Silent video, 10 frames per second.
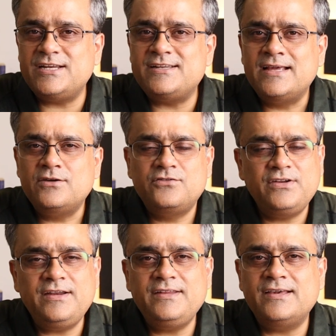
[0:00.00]
it,
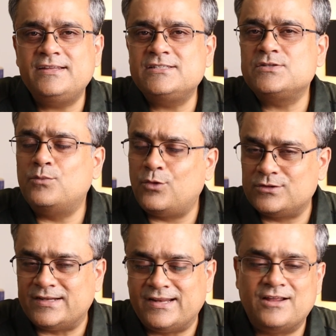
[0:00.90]
free tier is more
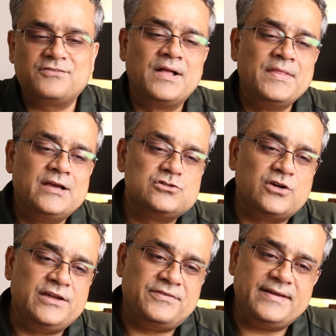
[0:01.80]
than enough. So
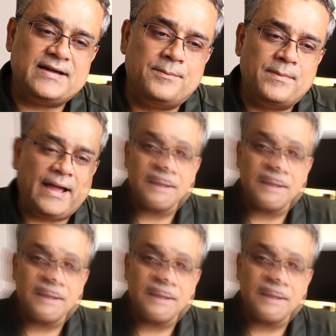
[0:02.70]
if I come back,